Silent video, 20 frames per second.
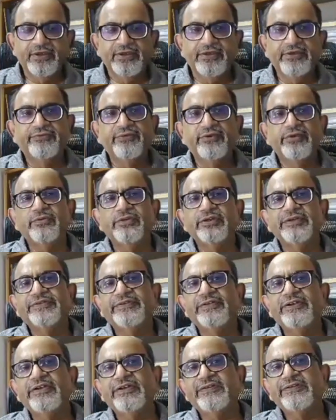If you do a
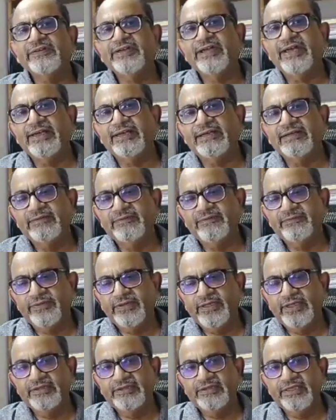CT scan,
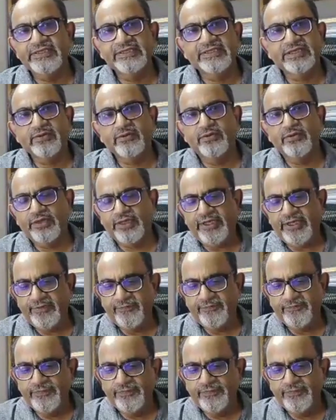then things are okay.